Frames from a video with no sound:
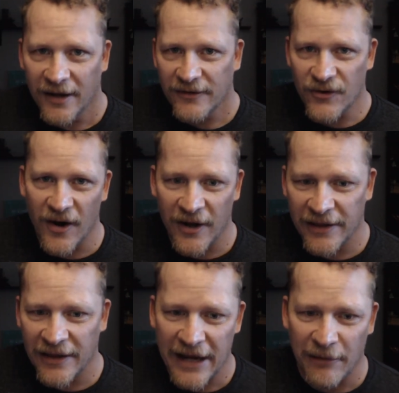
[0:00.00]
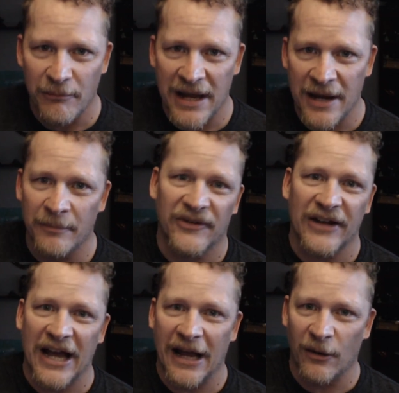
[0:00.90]
drawing like meme
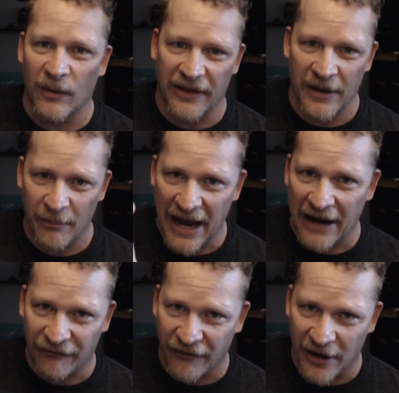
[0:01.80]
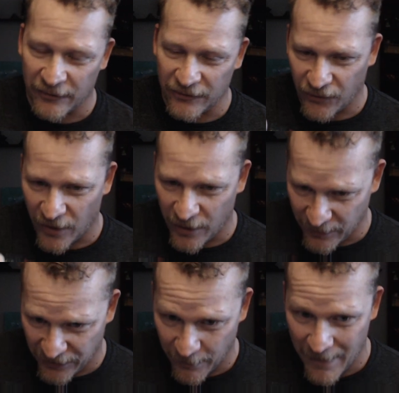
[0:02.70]
style with impact font and drawing
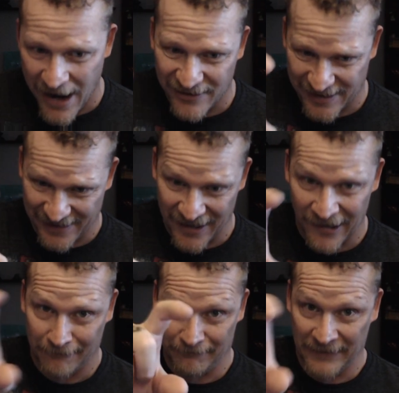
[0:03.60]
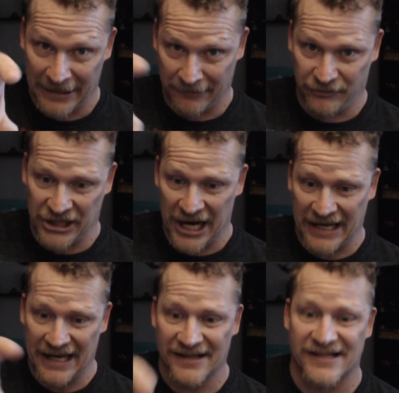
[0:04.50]
with your mouse, and it's all like
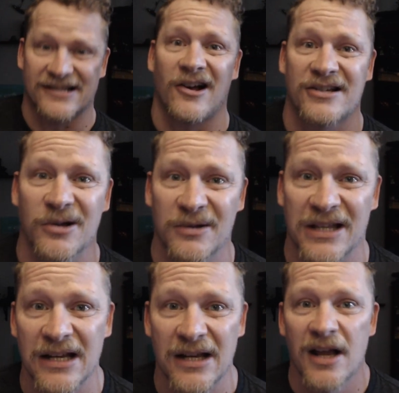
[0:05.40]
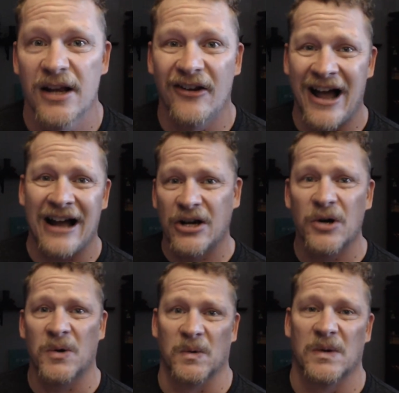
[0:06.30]
janky and sawtoothy, you're not
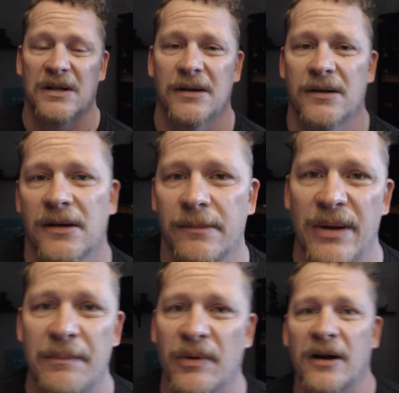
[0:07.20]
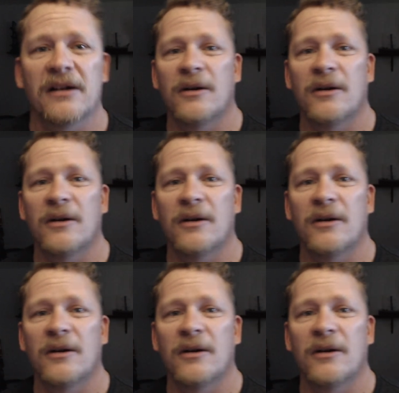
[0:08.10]
cool. And people aren't going to